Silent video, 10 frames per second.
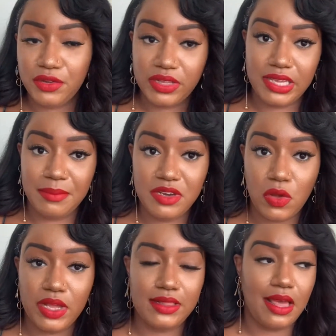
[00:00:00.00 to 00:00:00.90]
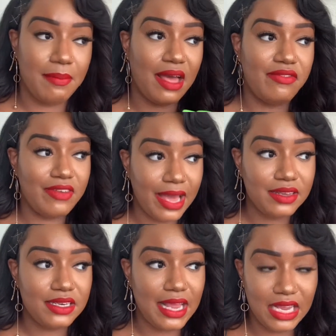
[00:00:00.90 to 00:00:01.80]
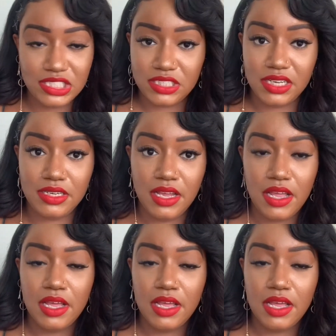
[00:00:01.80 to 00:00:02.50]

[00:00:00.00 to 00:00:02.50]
on him knowing that my validation